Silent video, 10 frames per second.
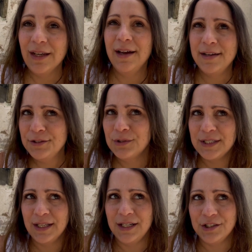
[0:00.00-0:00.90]
And dulce
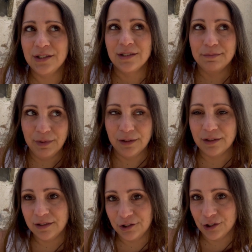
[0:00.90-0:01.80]
de leche is milk
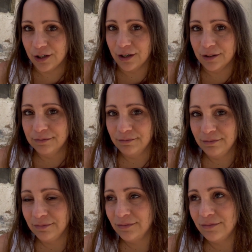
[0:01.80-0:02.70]
and sugar
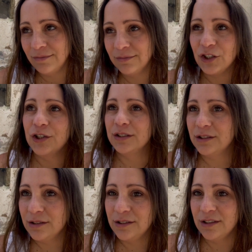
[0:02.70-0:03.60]
cooked
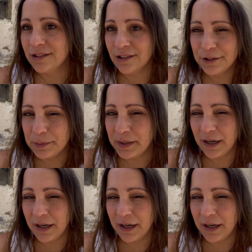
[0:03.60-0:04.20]
until it's a little bit